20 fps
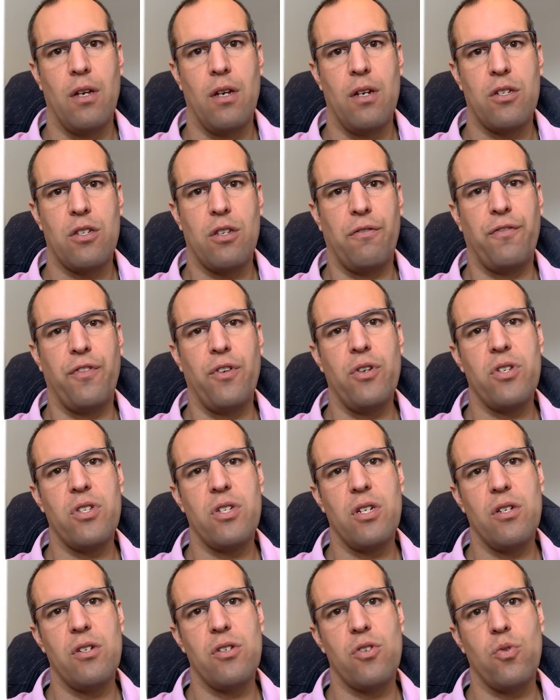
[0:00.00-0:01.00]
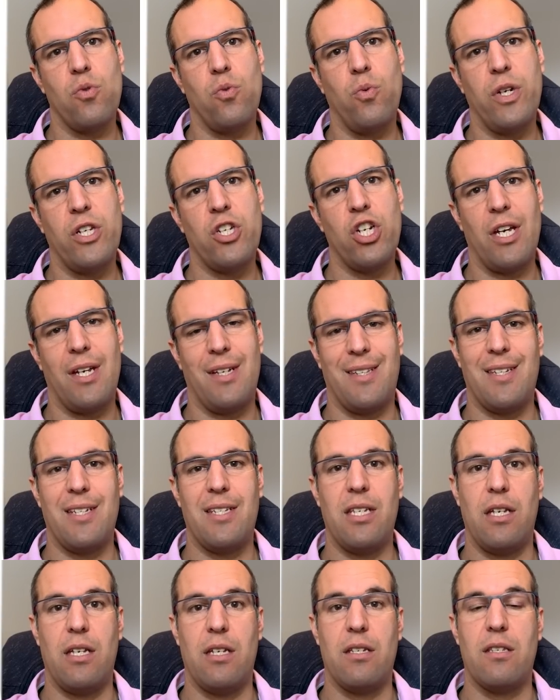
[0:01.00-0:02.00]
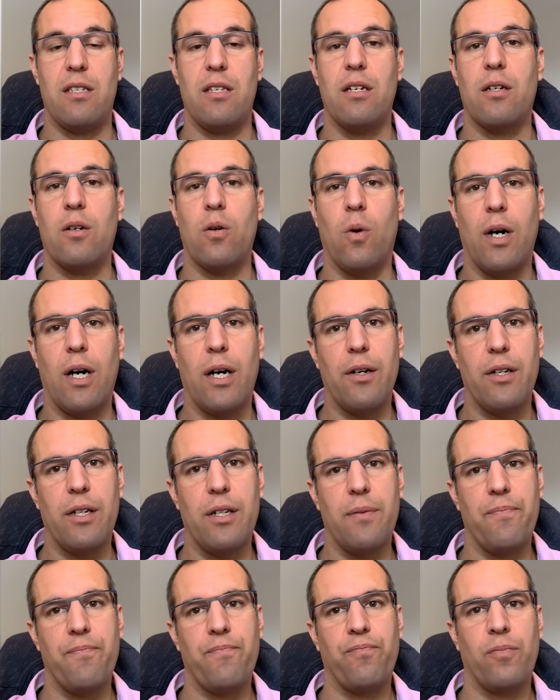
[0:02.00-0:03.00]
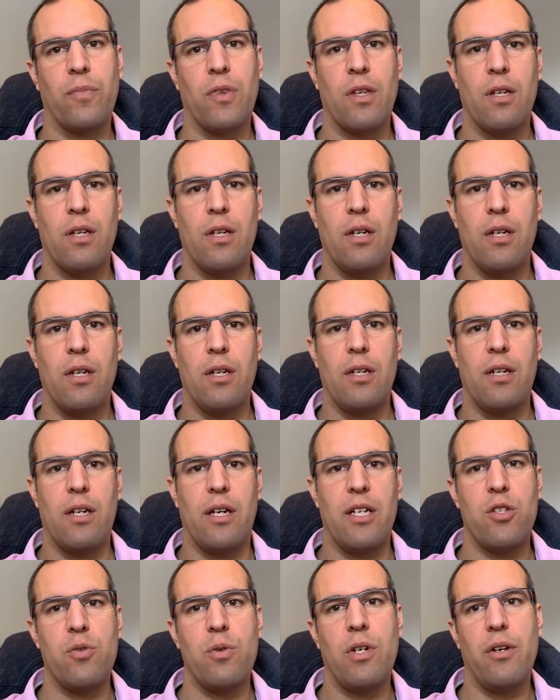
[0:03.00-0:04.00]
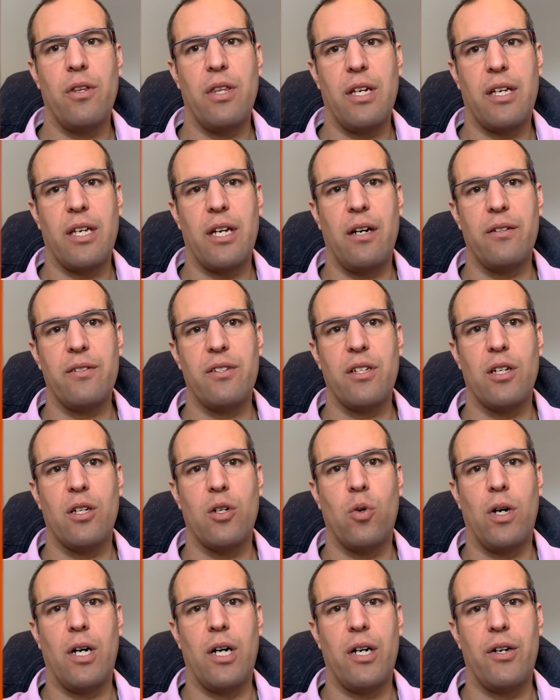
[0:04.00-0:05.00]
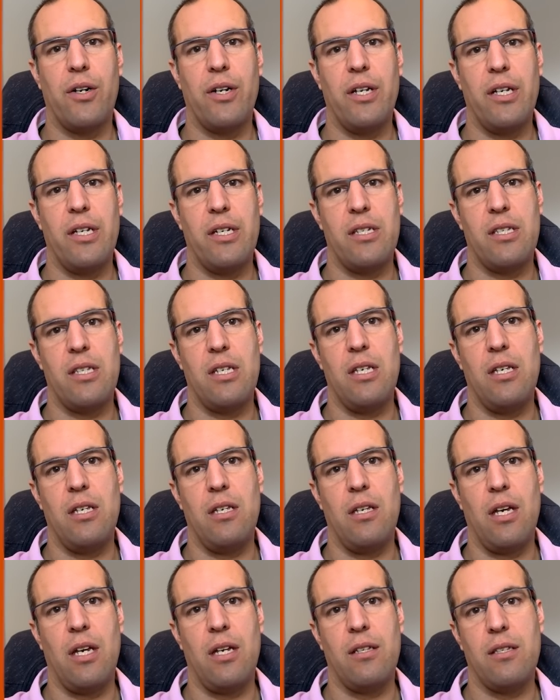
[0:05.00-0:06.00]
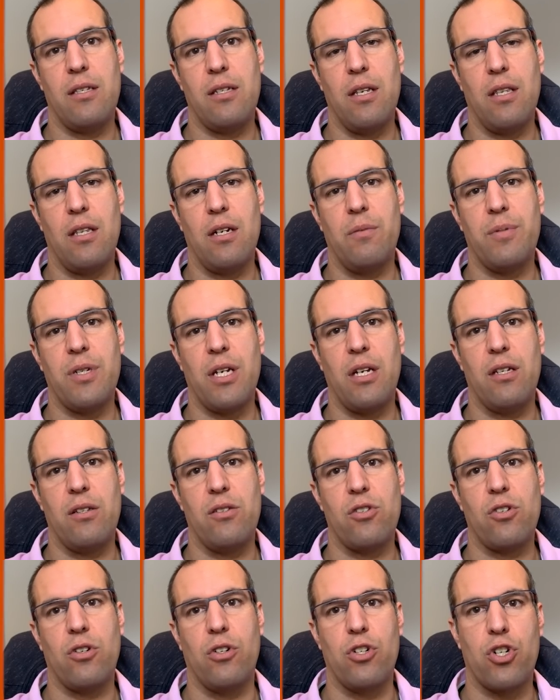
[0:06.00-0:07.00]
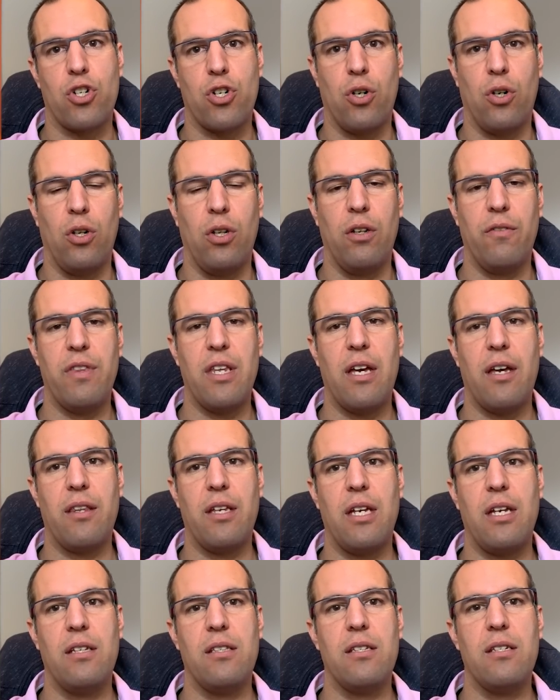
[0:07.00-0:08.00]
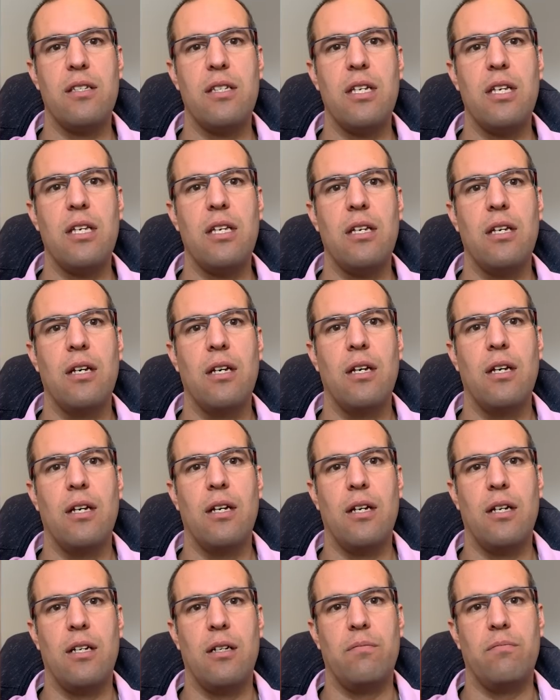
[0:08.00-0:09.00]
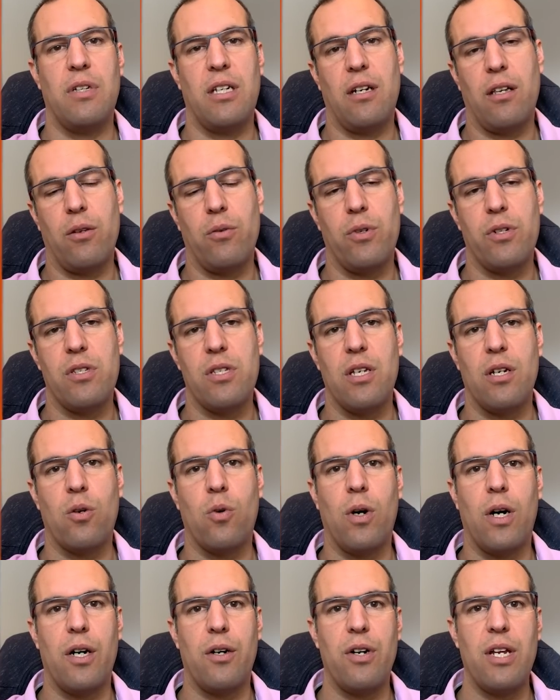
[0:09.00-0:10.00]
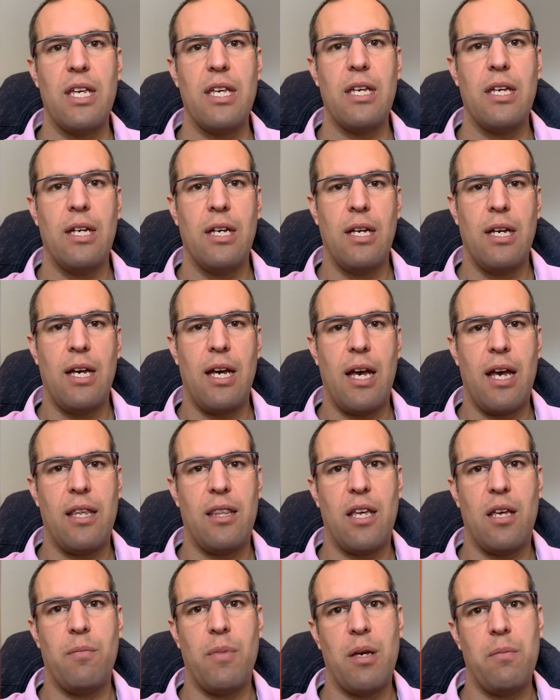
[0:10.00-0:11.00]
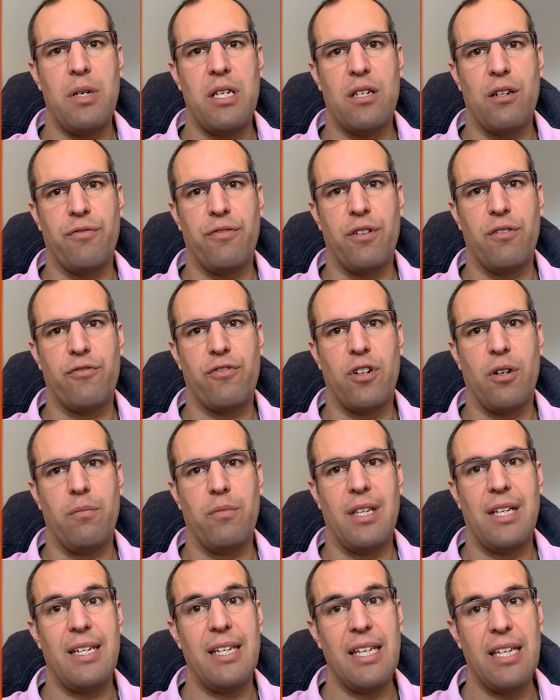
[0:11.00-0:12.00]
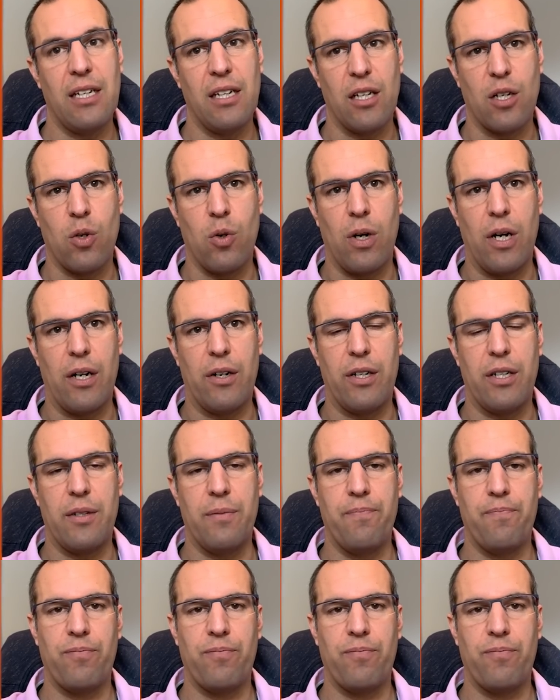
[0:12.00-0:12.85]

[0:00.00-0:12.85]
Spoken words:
So the first is, which entity is the acquirer? Now, as we know, the accounting acquirer is the entity that obtains control of the other entity, in other words, the acquiree, and they may be different from the legal acquirer.